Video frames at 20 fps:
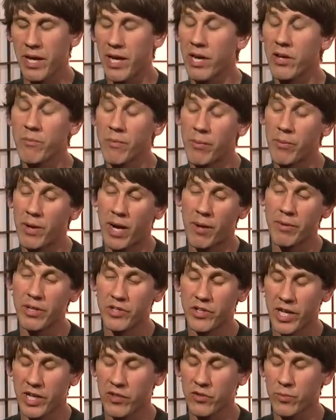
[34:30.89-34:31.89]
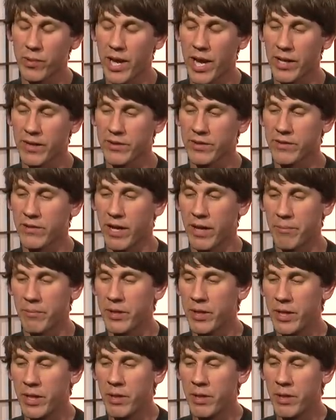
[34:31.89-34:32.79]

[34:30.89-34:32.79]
I don't remember how many check ins we had at the time,